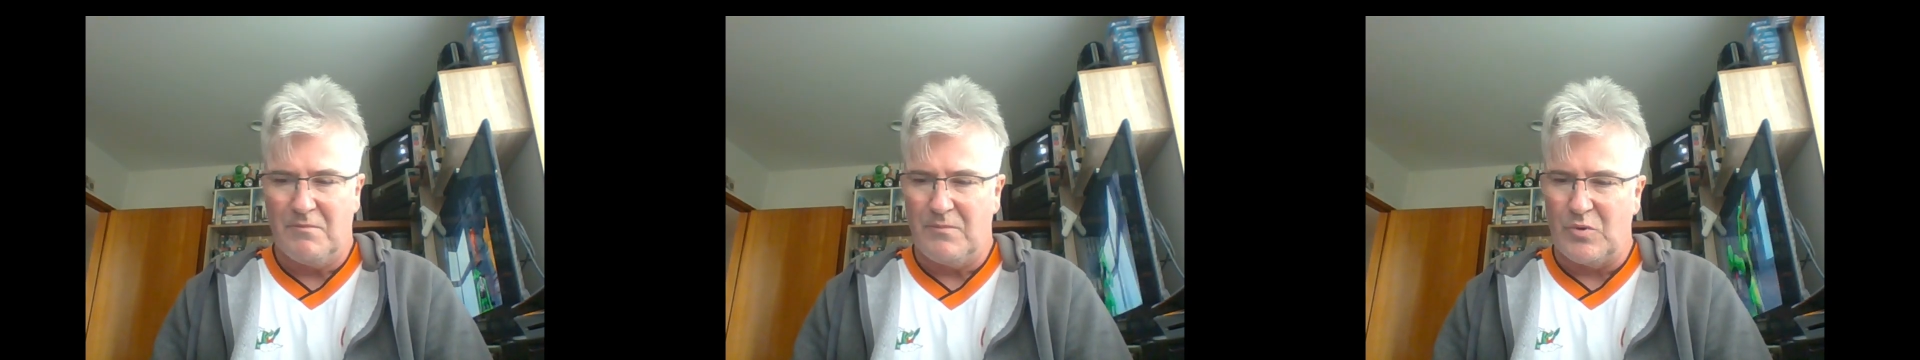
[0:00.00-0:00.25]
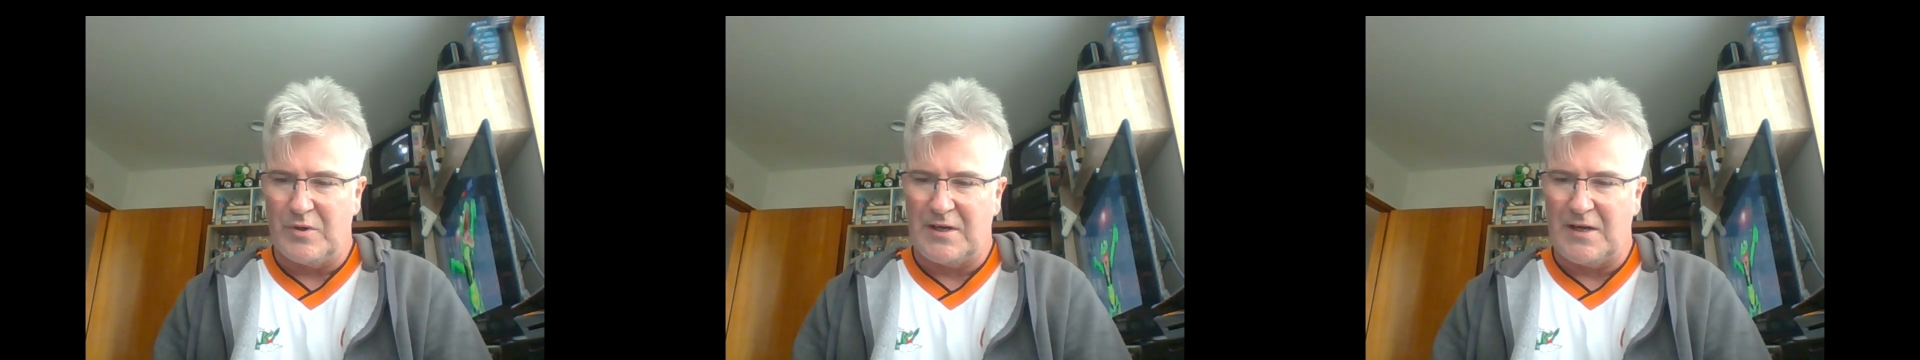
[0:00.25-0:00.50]

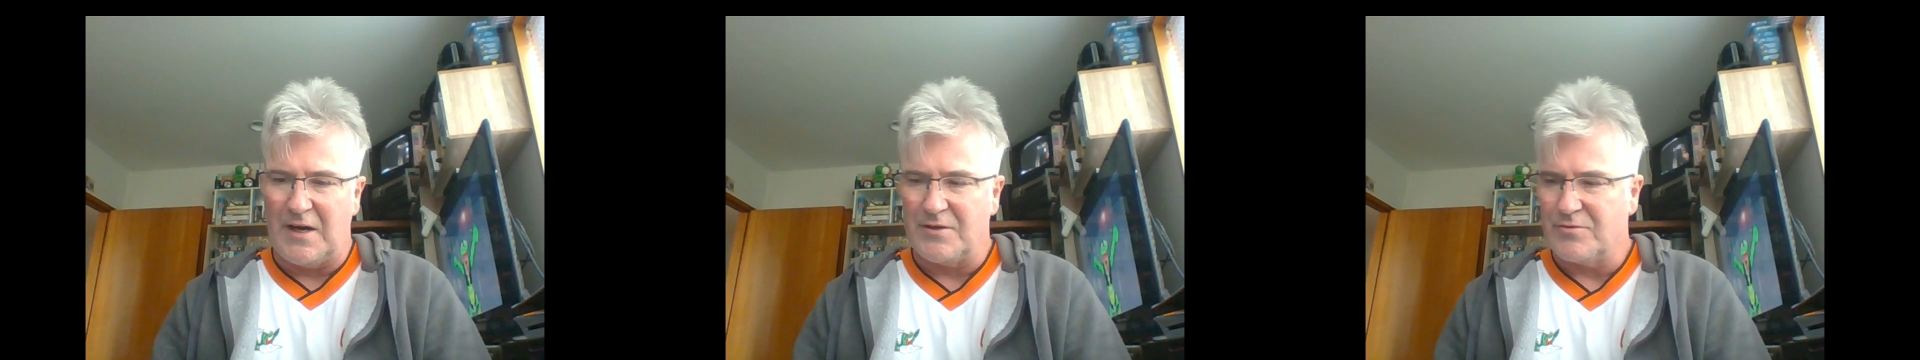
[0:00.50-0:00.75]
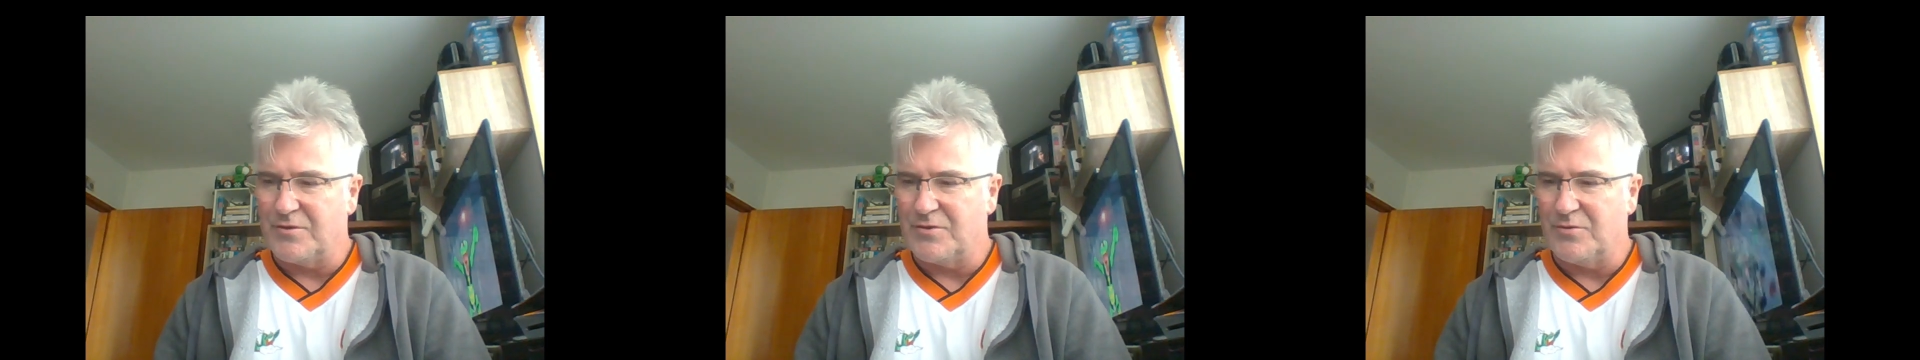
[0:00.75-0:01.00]
bought a
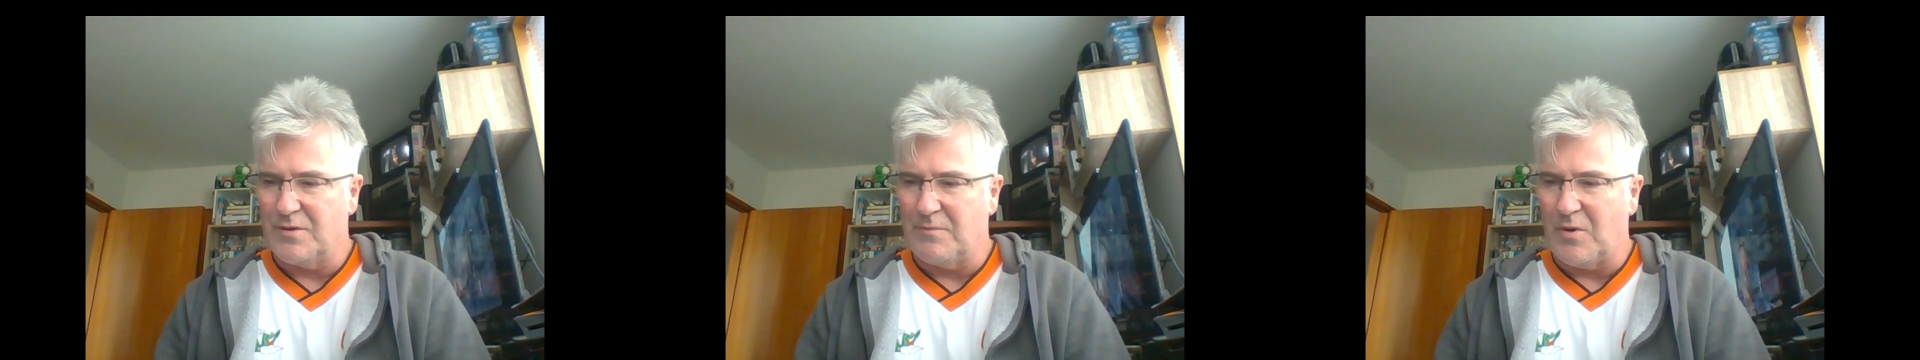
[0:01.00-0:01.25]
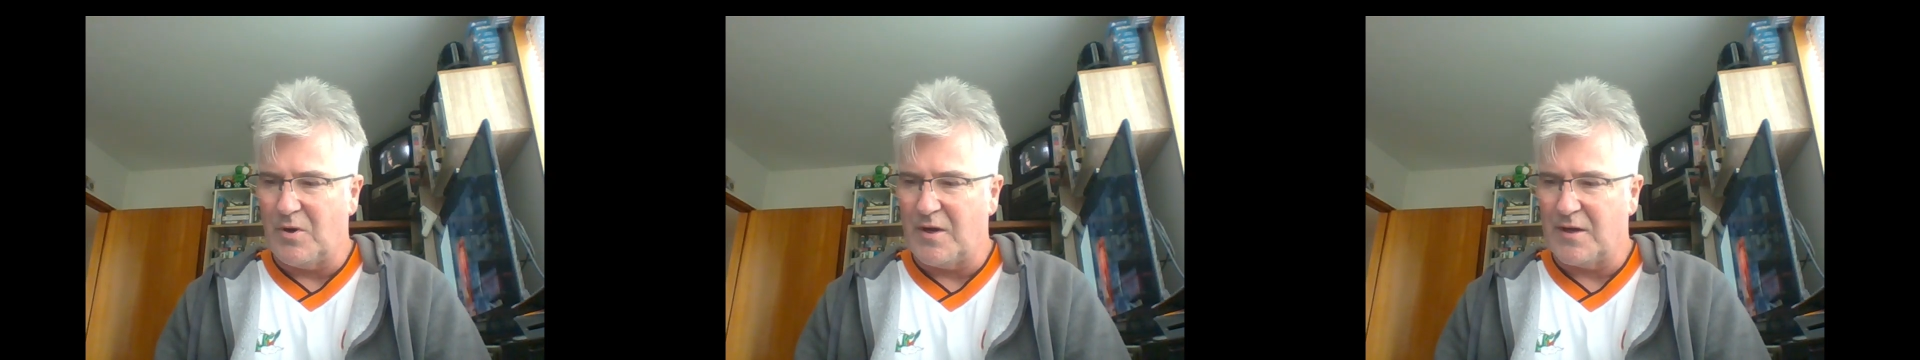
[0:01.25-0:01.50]
cartridge or you'd
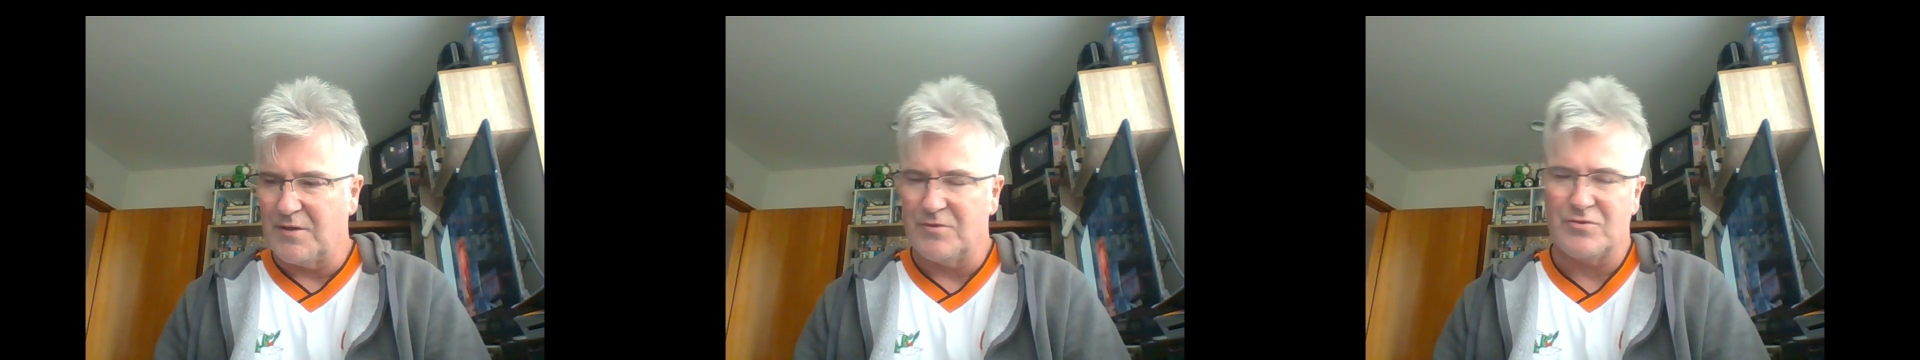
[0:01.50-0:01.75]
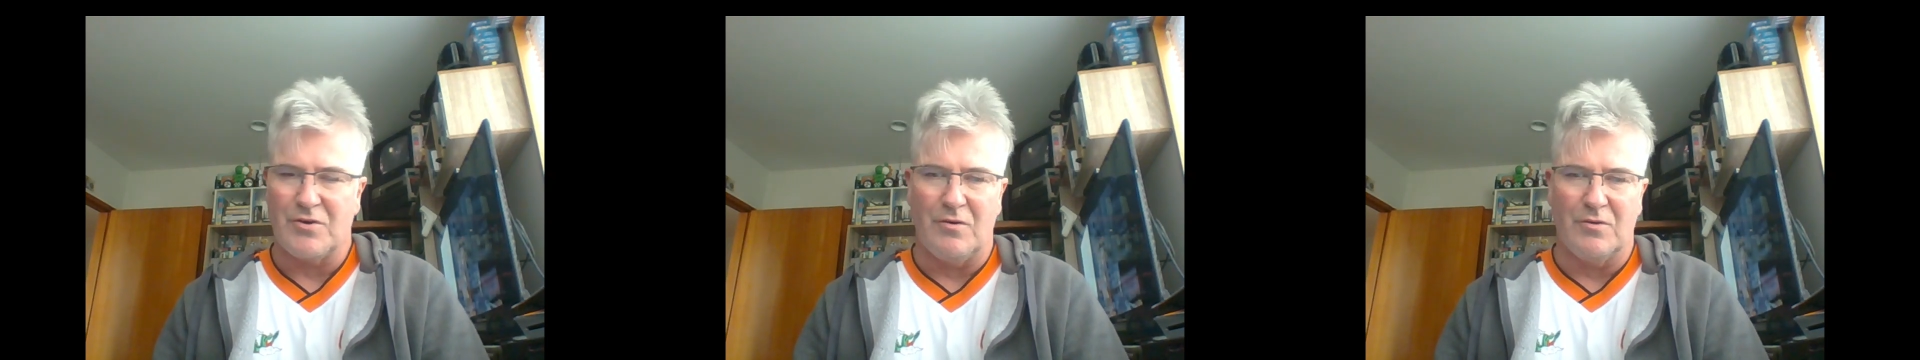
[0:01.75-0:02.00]
buy a
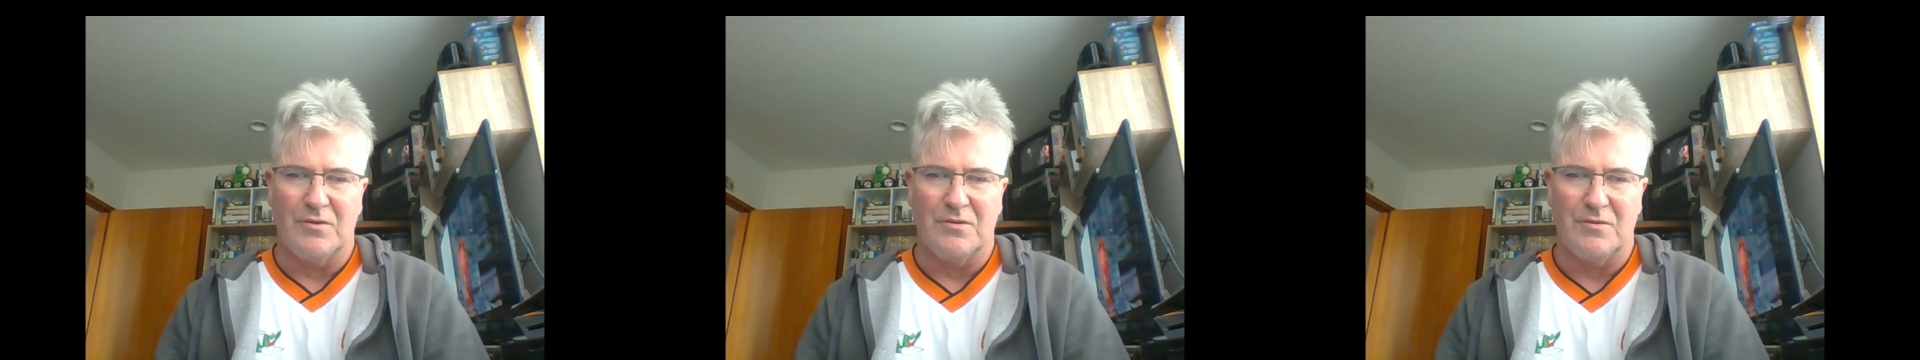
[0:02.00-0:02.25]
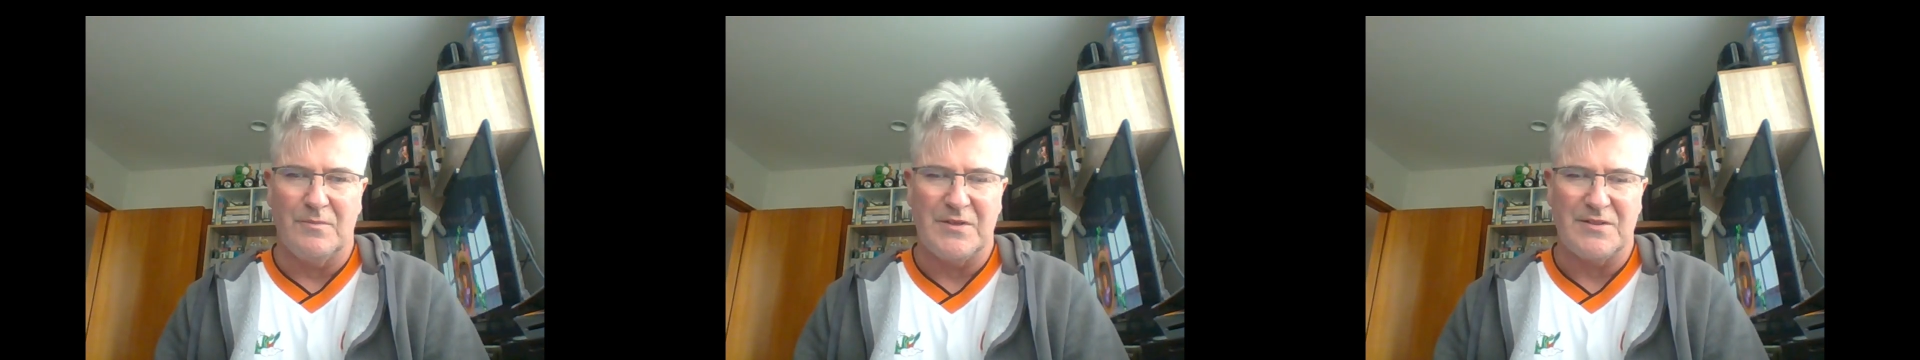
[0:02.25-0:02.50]
controller
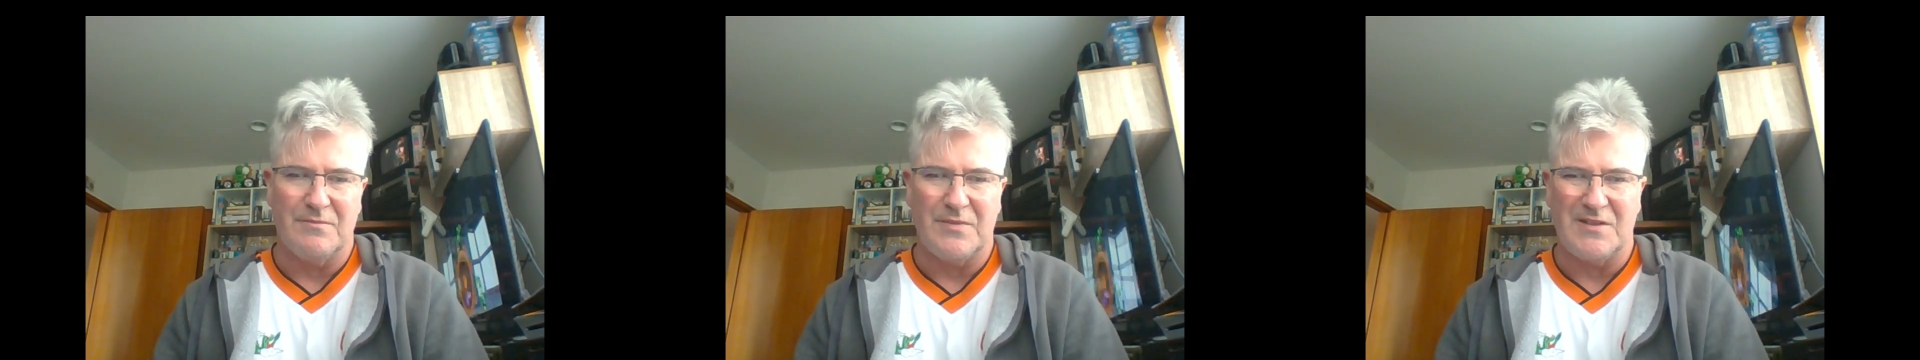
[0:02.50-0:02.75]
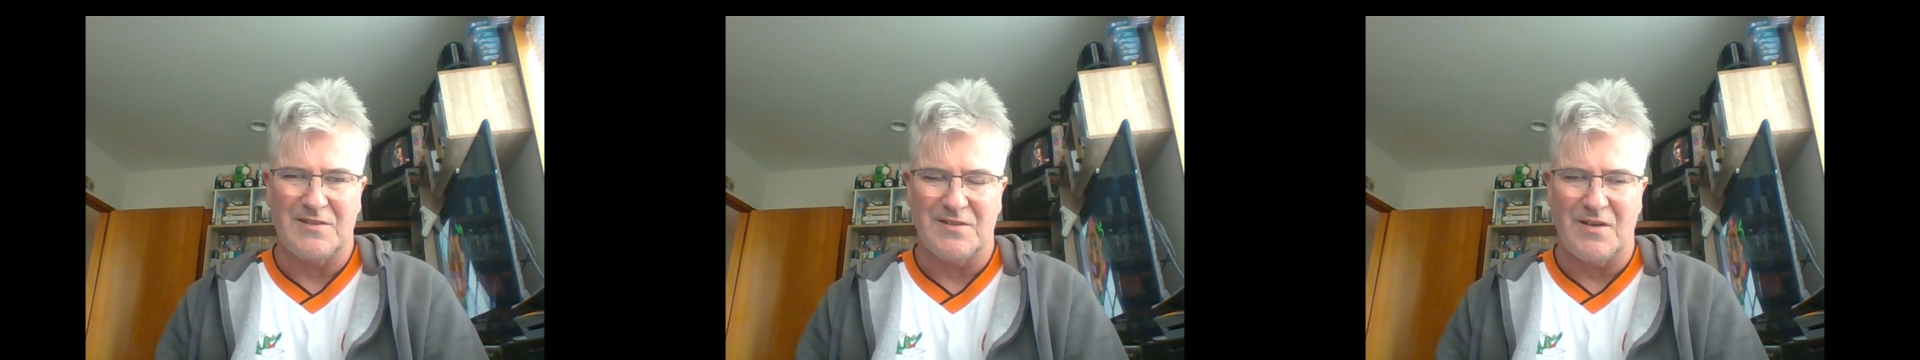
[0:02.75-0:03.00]
or bits and
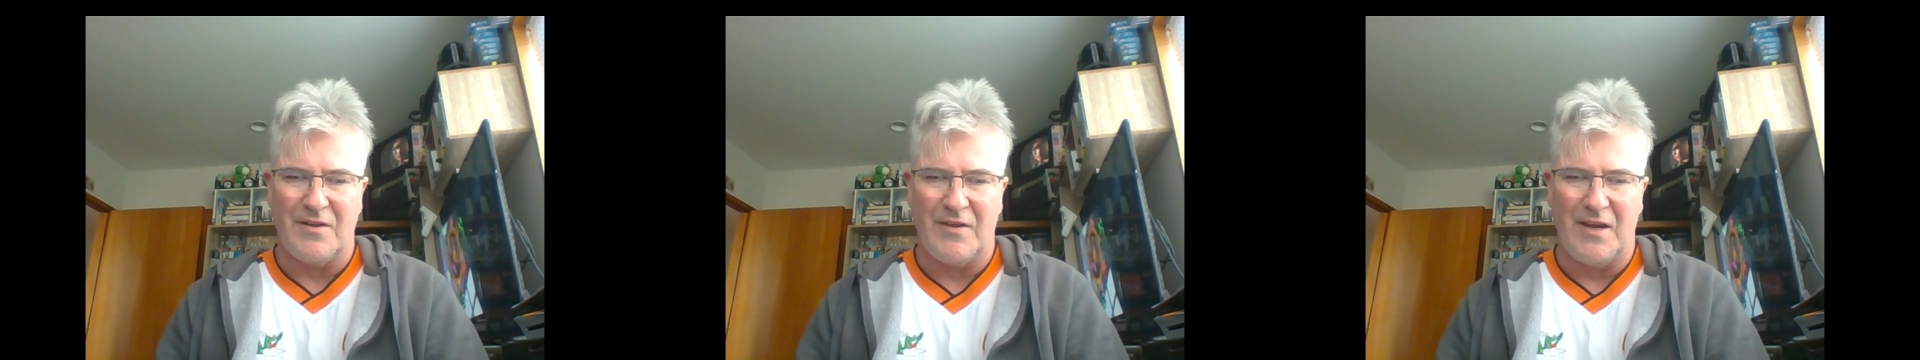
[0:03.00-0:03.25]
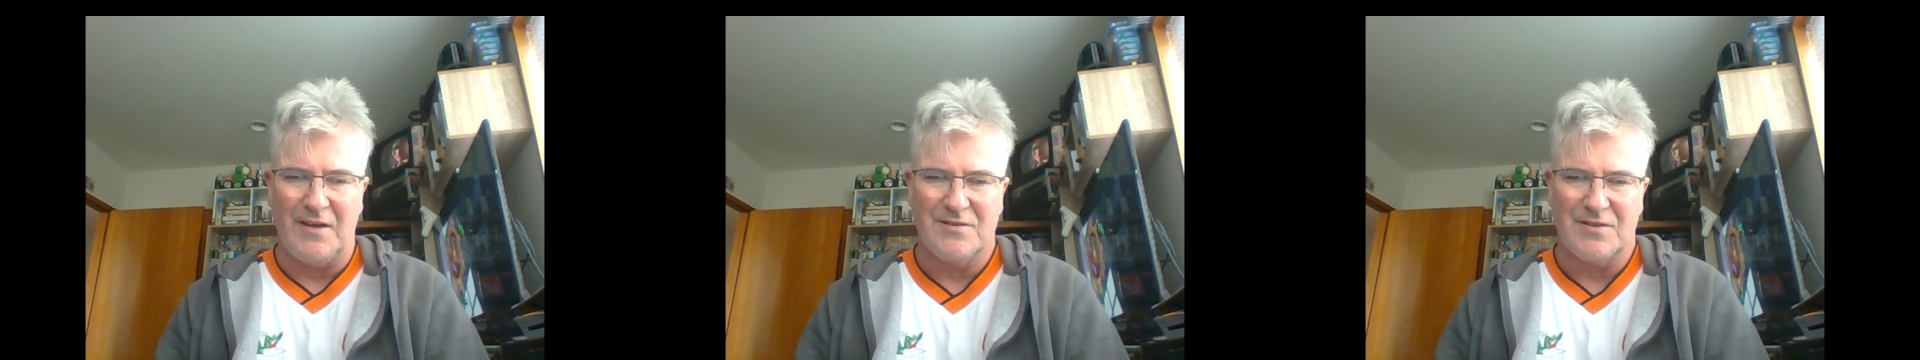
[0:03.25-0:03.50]
pieces like that.